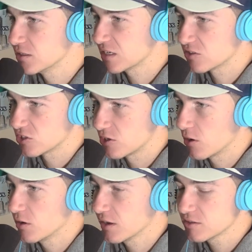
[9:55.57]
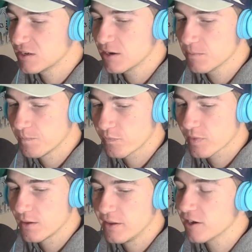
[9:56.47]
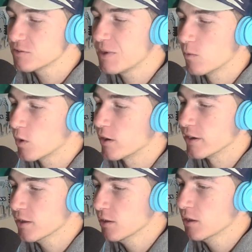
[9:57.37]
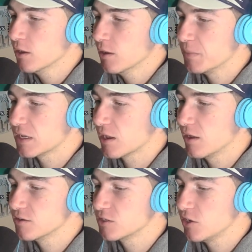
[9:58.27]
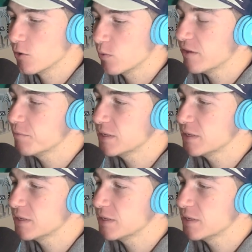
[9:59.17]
as a starter next year. Here's my worry. because, we've been